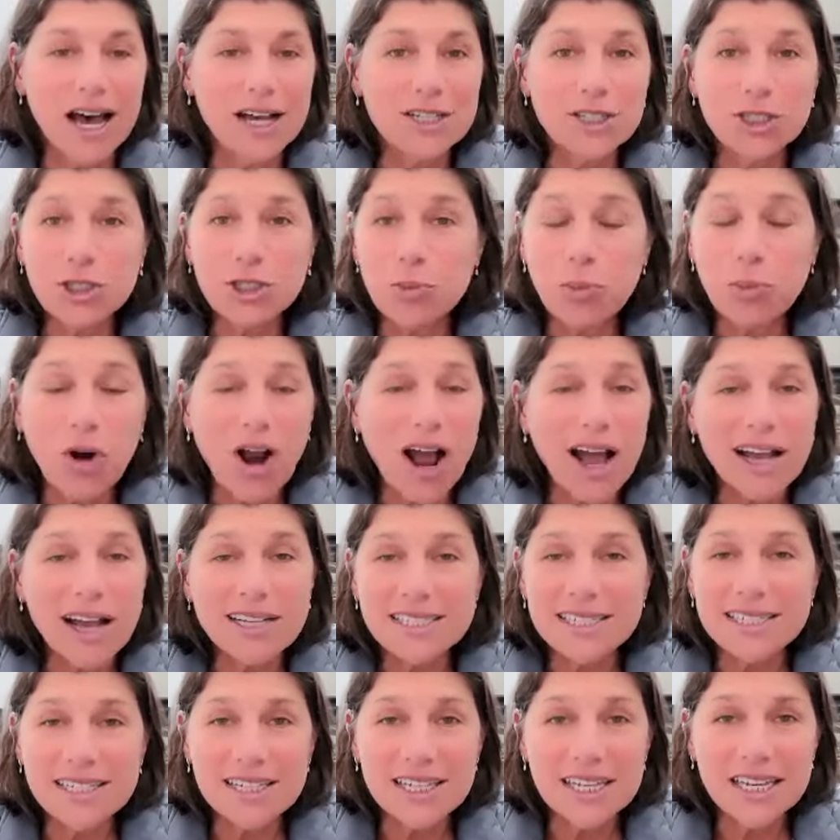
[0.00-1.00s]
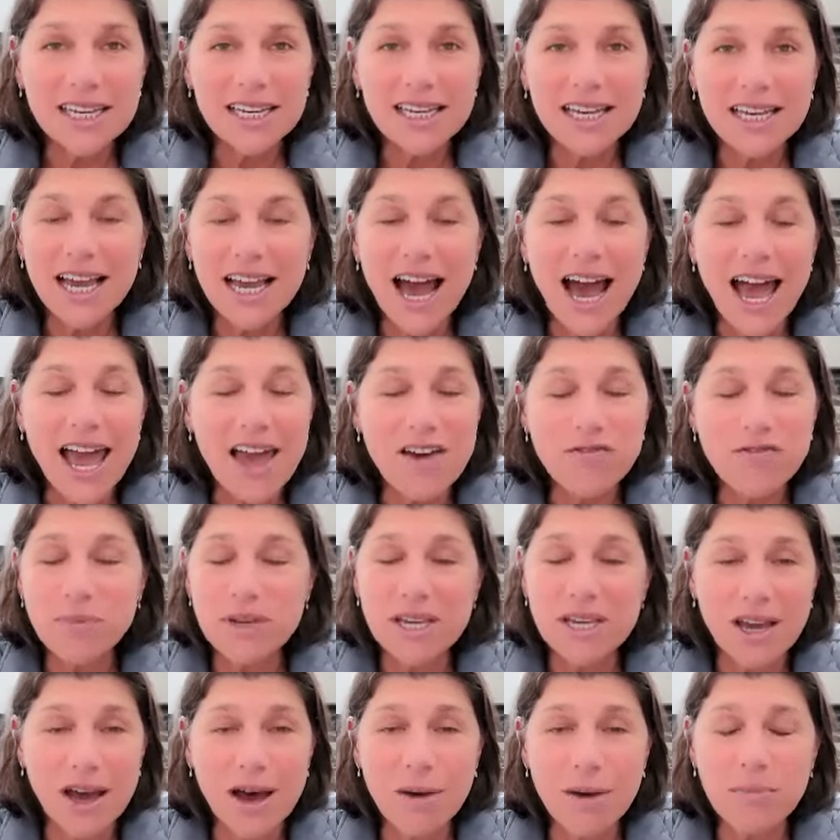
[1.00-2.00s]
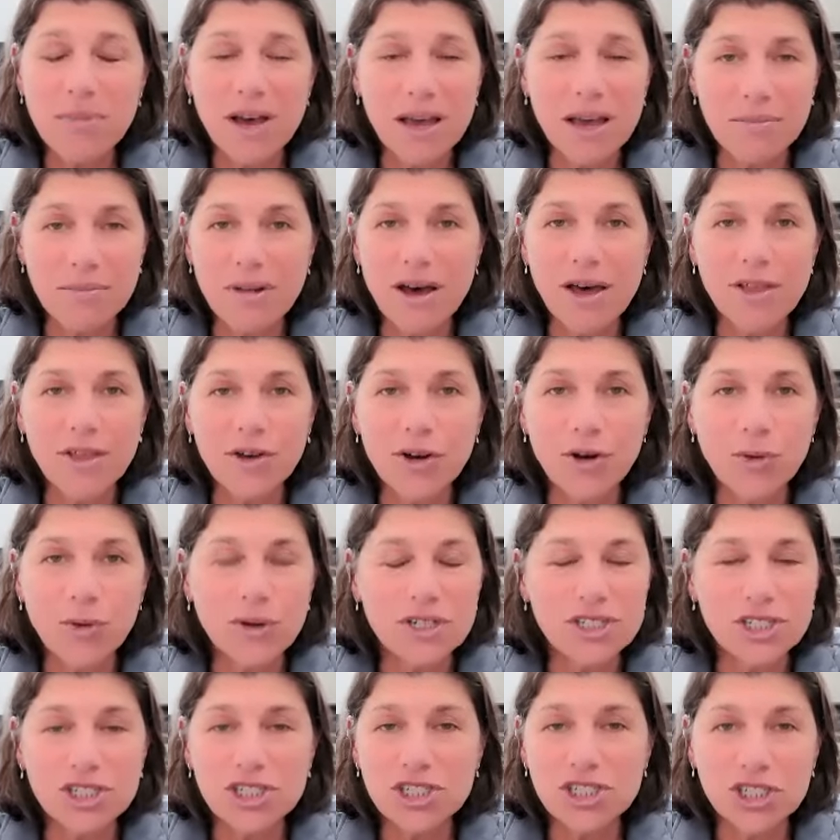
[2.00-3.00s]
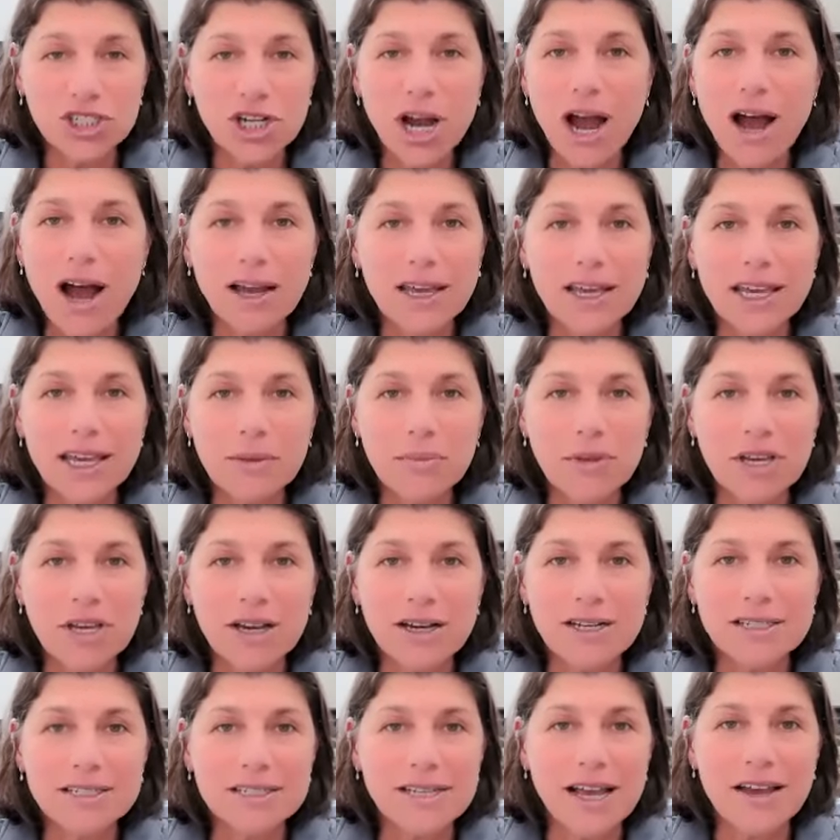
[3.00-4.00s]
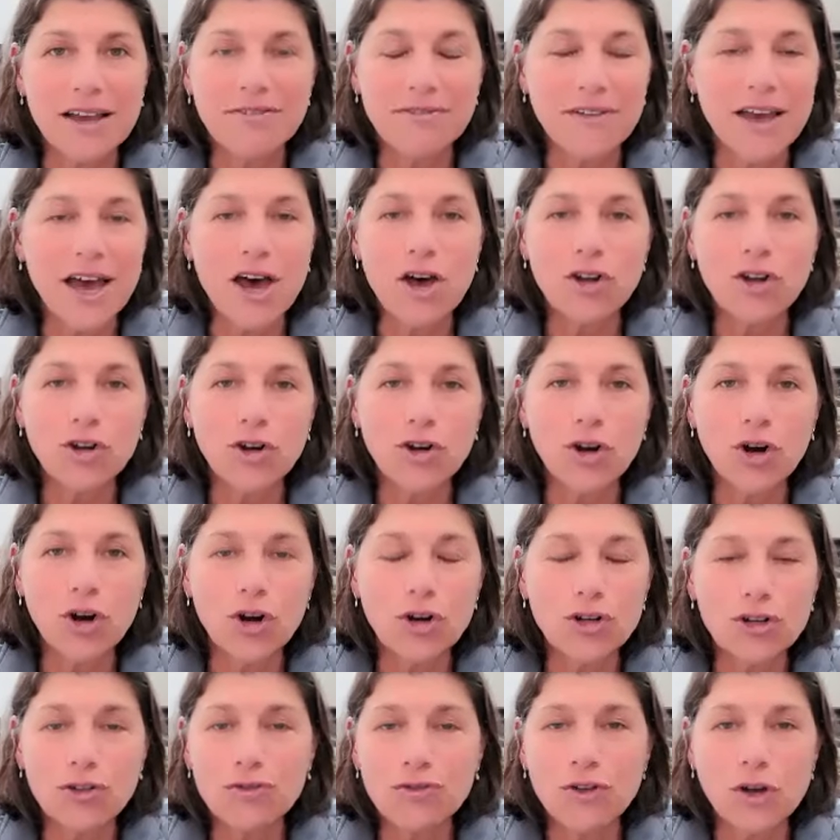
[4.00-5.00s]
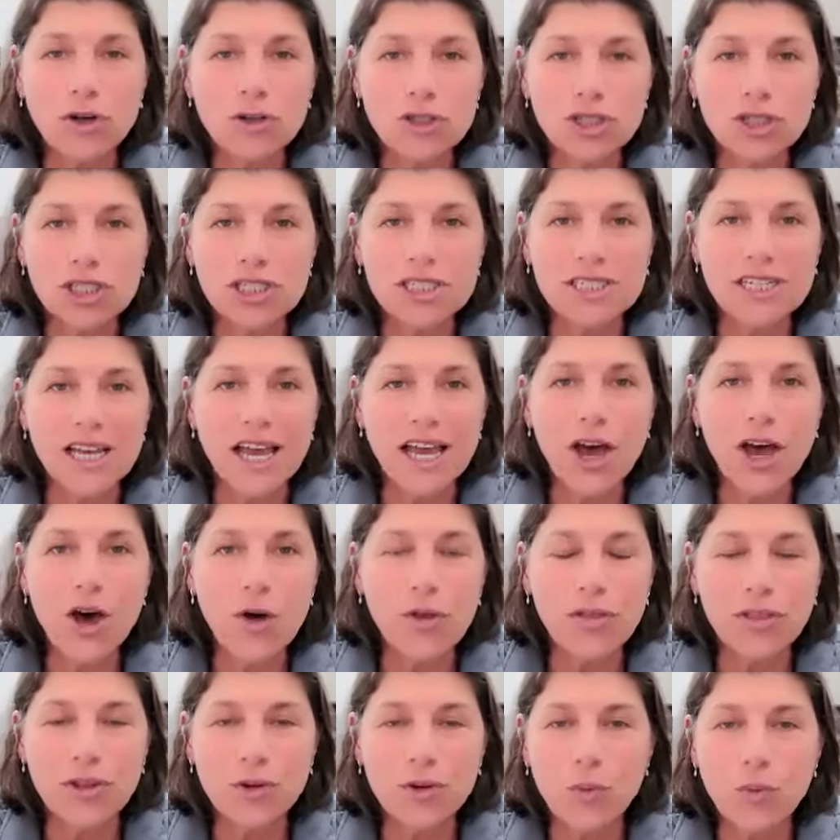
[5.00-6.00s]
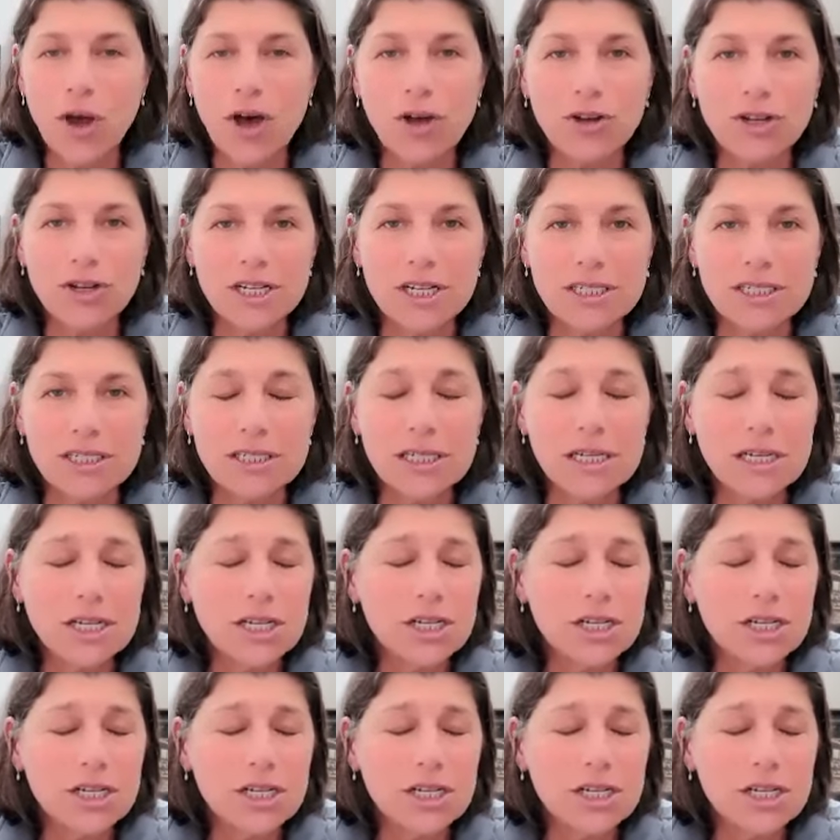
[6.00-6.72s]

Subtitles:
Surprisingly, I have become my mother, which is shocking because I found her devotion to health and wellness.